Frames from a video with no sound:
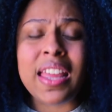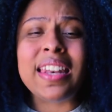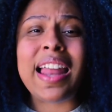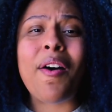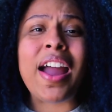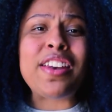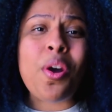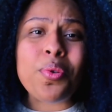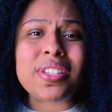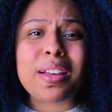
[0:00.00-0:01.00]
Now, I
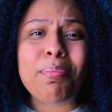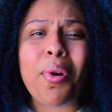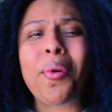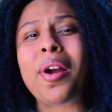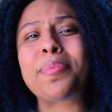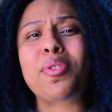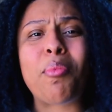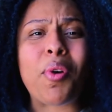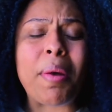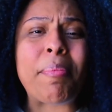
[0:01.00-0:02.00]
know some programs are
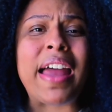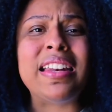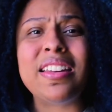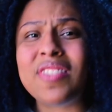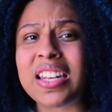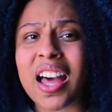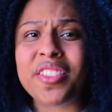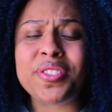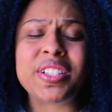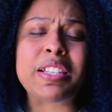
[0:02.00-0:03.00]
more competitive than
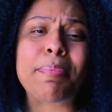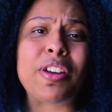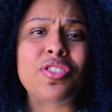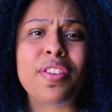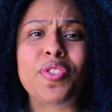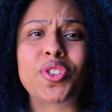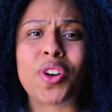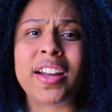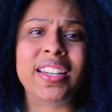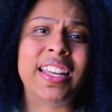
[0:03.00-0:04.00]
others, especially if you're
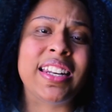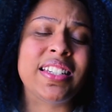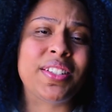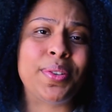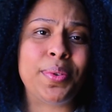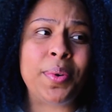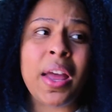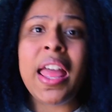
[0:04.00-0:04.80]
trying to get into